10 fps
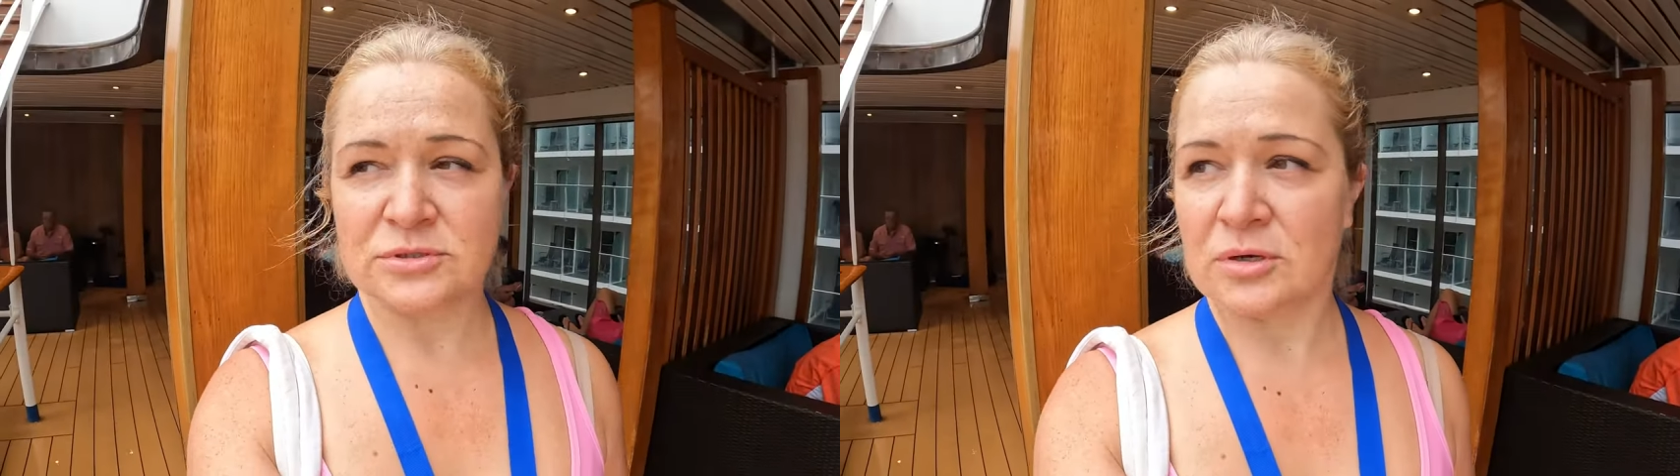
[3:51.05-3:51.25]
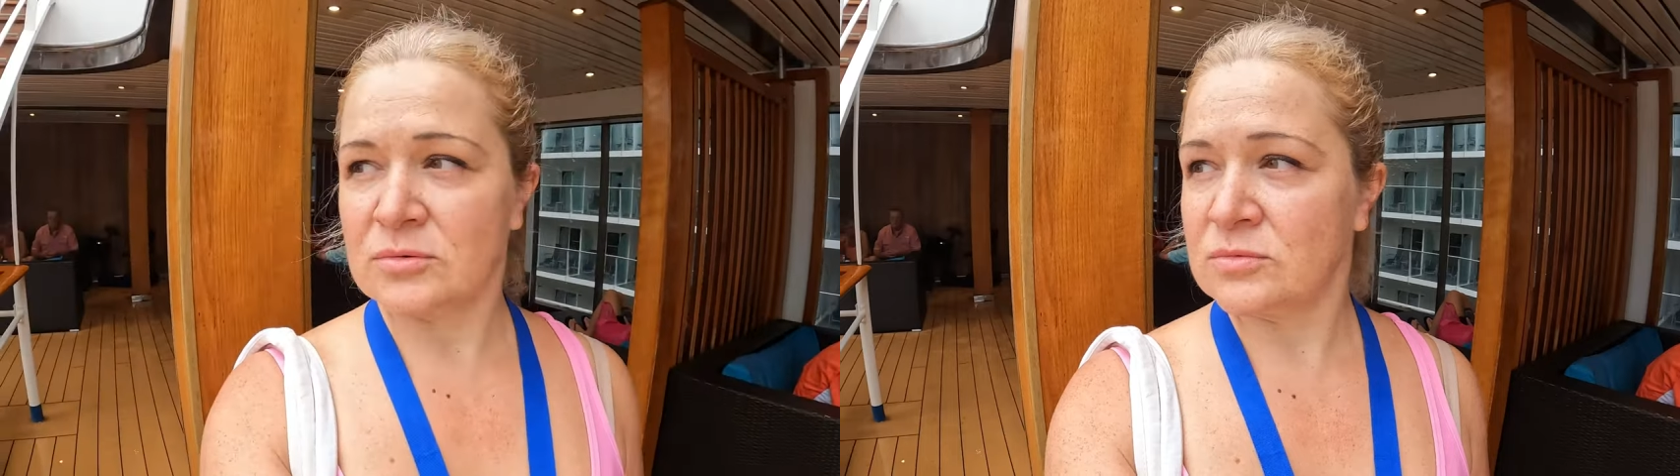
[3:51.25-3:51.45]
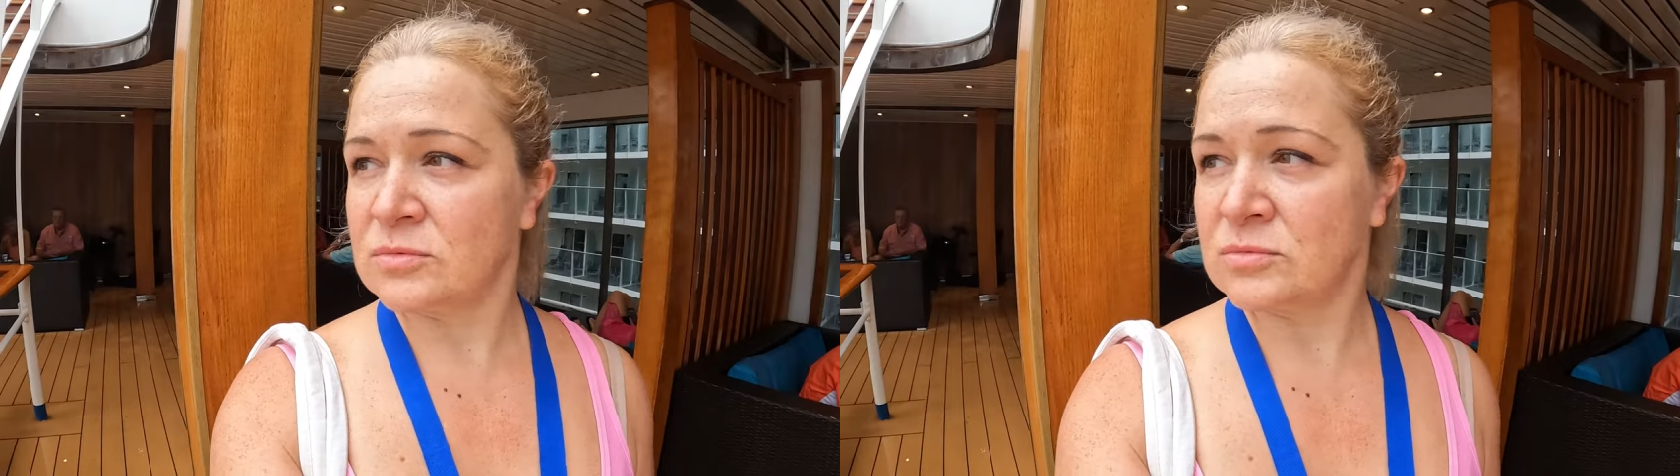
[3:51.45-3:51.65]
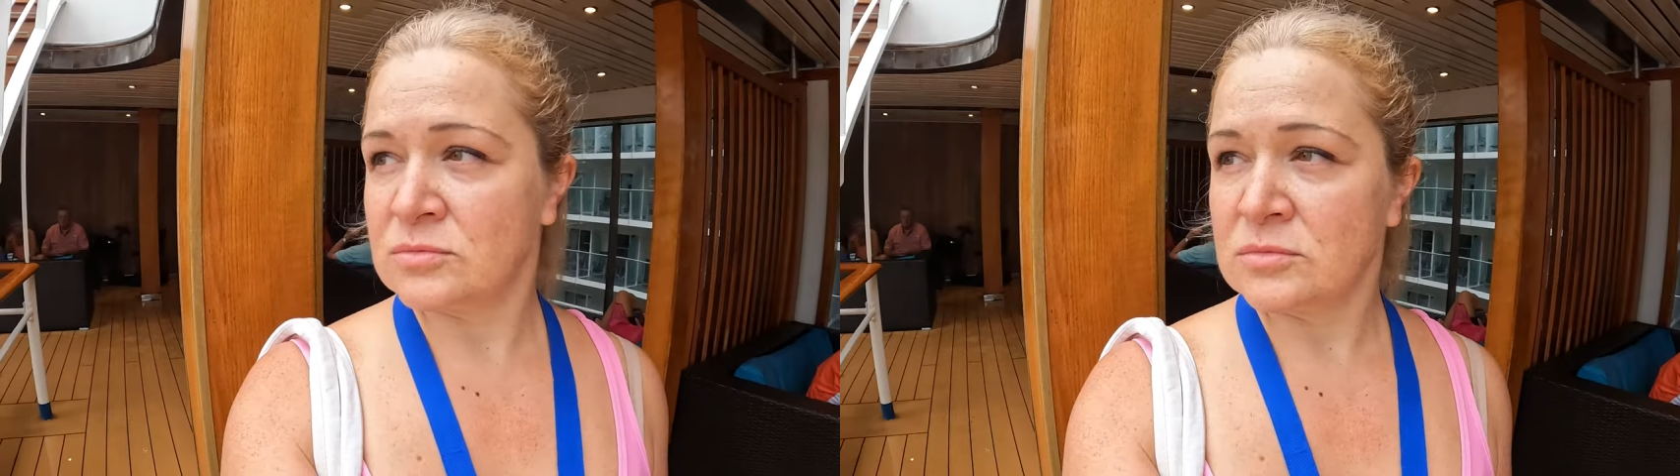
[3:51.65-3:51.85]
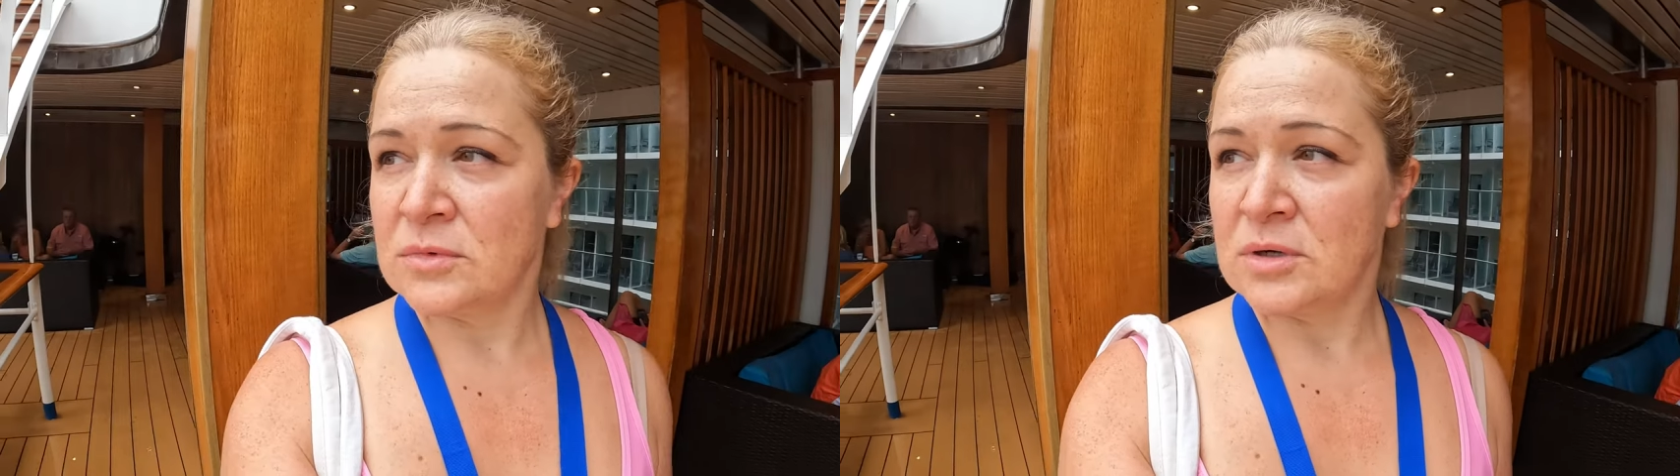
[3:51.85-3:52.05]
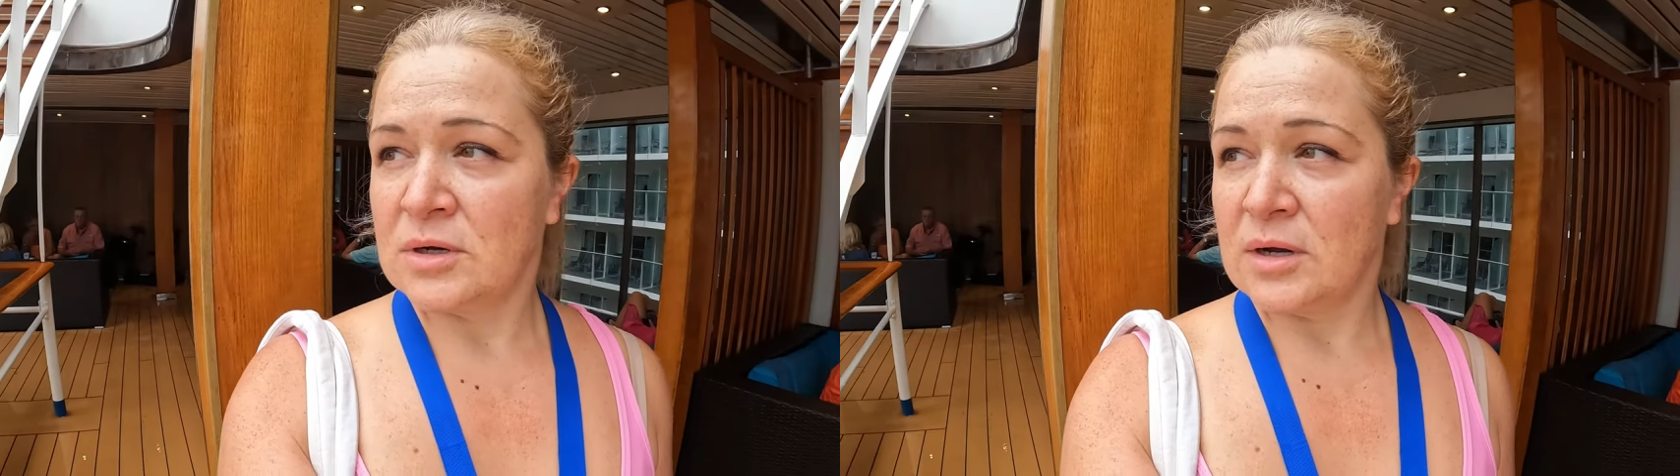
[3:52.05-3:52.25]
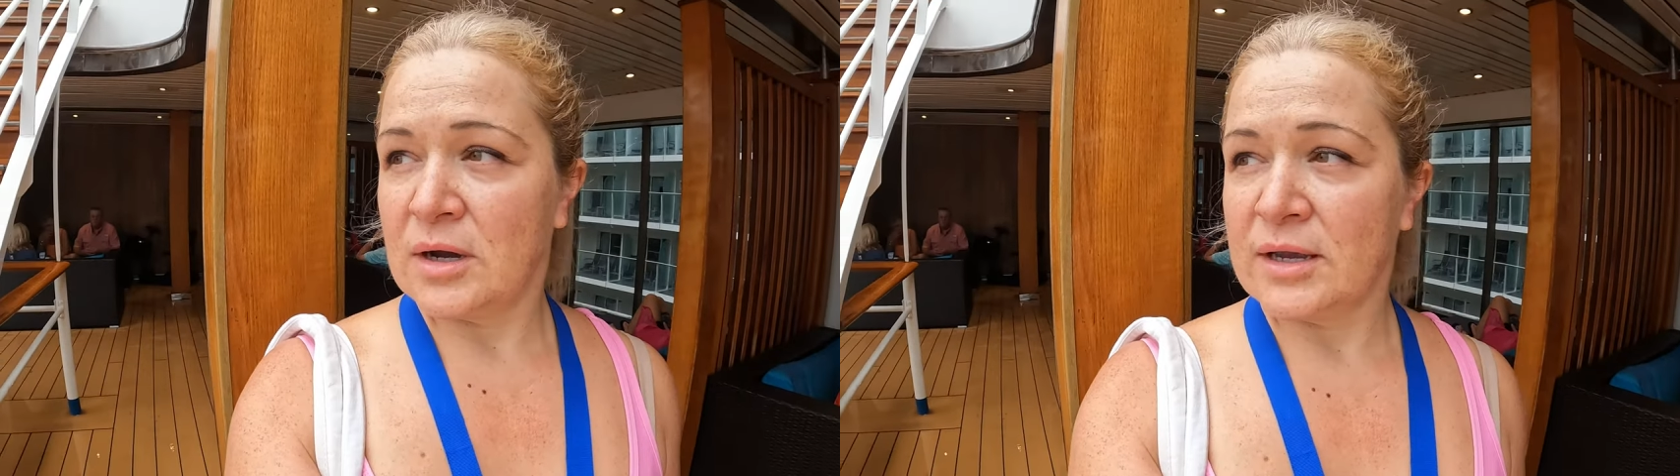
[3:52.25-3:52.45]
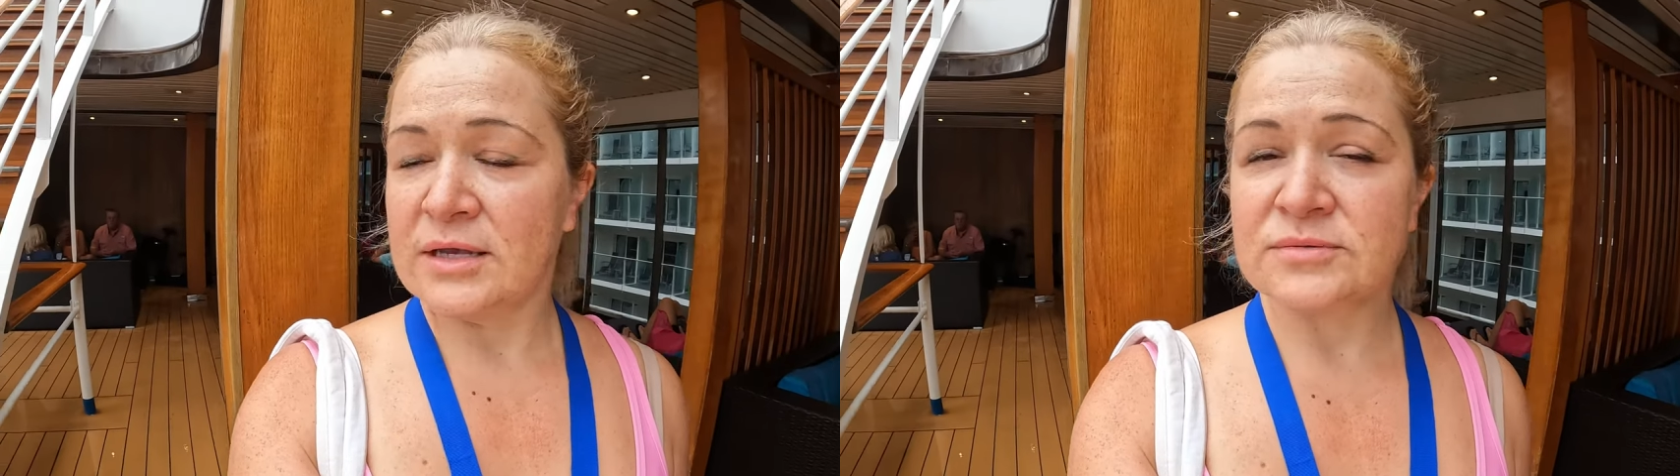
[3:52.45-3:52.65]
So I